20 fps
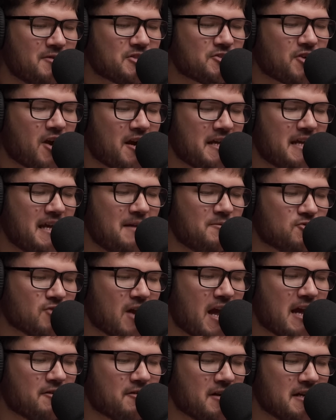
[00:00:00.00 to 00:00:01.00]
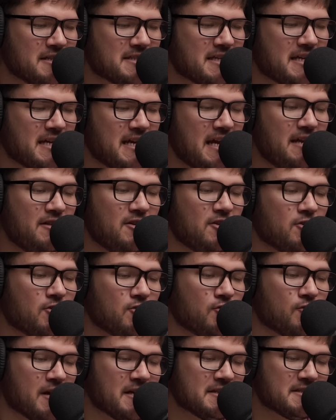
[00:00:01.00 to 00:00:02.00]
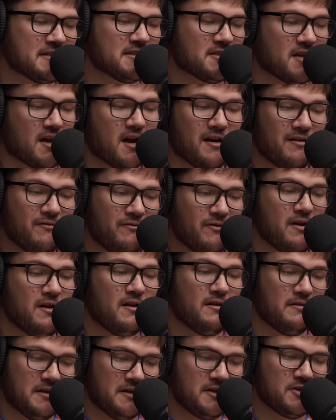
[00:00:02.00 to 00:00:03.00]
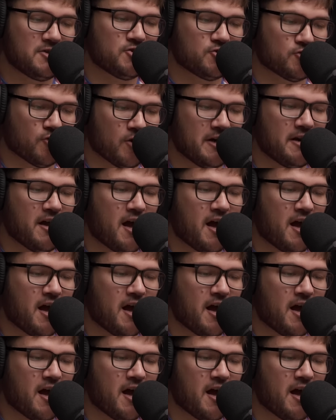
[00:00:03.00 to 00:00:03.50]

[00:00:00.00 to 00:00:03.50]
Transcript: was trying to keep drag racing in the good graces of the Detroit